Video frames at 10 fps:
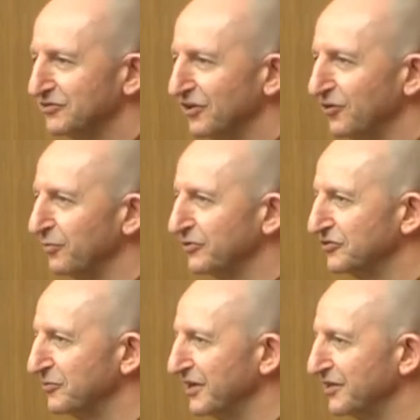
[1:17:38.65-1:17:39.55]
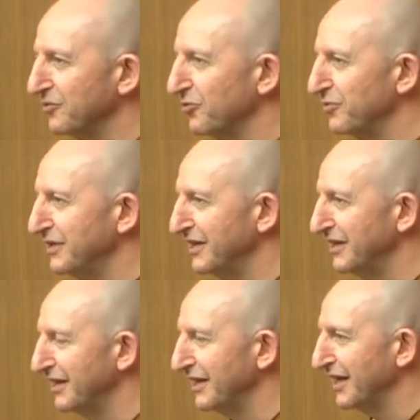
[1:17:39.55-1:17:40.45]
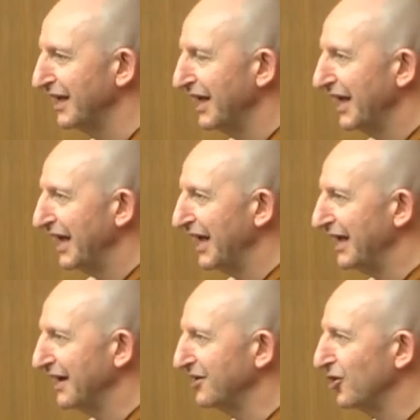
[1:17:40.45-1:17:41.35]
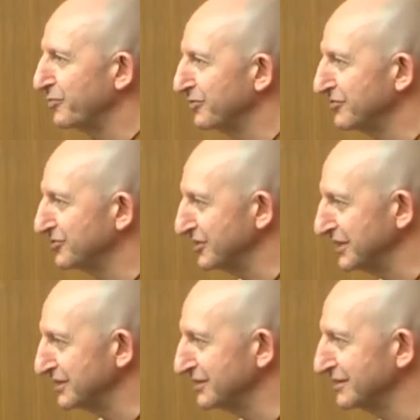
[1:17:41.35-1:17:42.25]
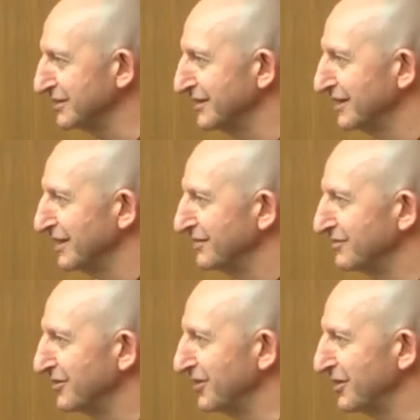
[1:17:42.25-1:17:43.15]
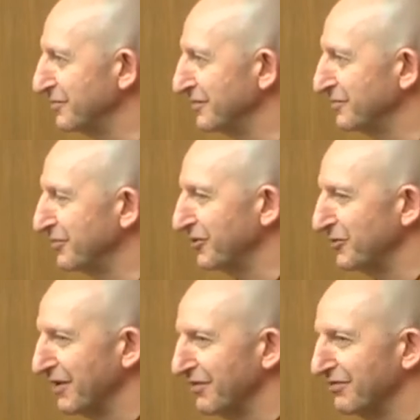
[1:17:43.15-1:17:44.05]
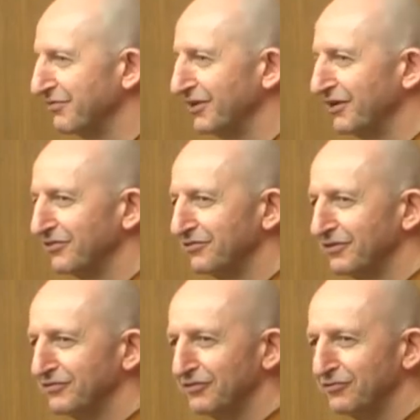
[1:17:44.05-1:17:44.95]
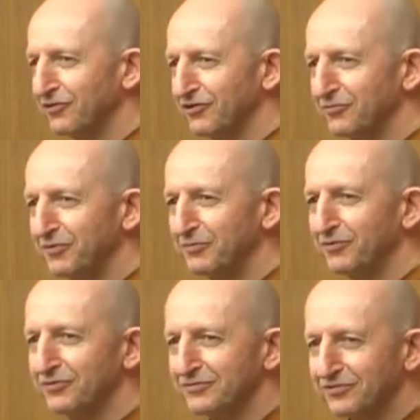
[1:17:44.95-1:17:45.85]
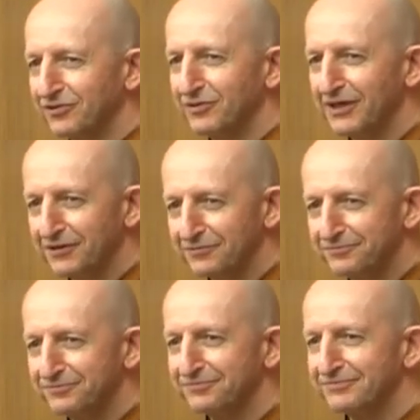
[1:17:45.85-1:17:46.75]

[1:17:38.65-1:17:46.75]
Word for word: Also, Luang Por Sumedho will be leading a, an open retreat for uh, probably about 350, 400 people for a week.